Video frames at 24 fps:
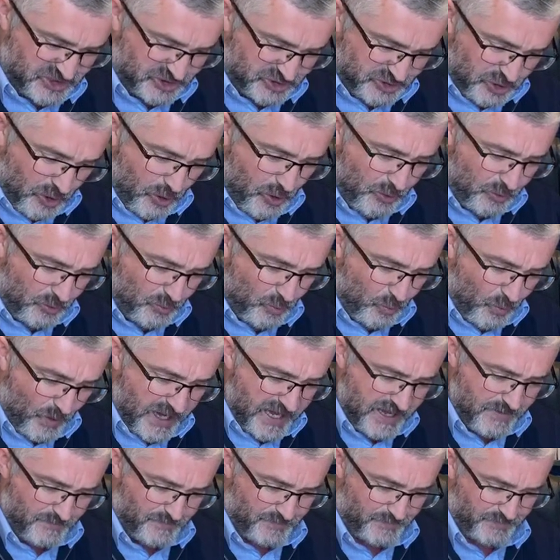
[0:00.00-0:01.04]
don't
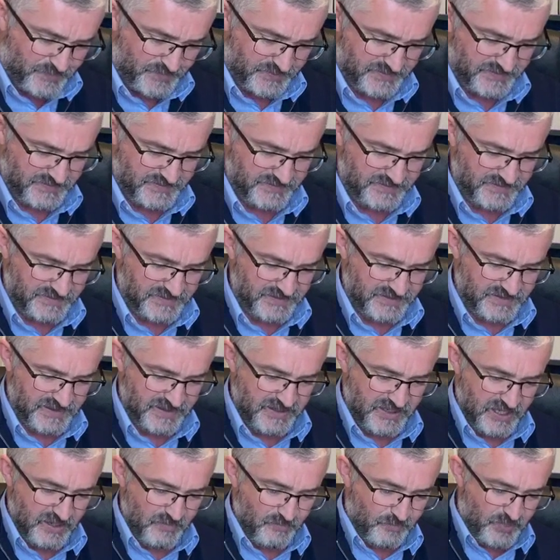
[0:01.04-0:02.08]
weep.
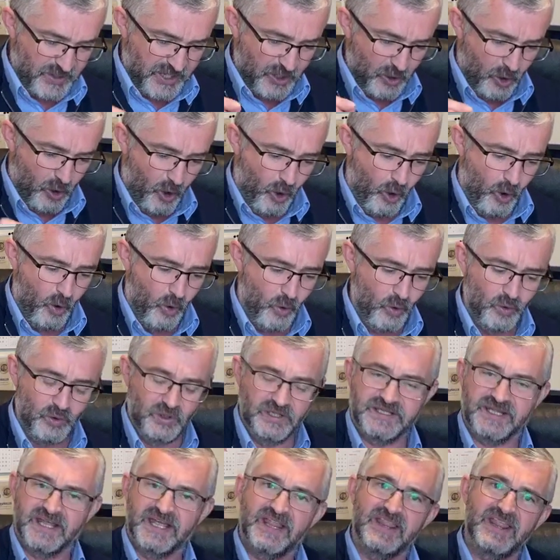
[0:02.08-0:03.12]

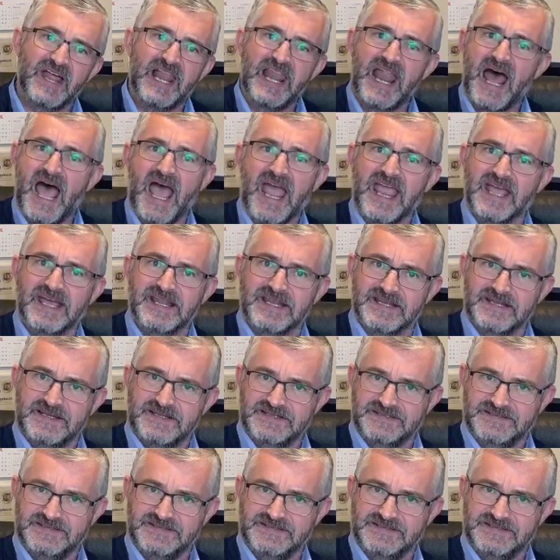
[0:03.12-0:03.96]
Behold the lion.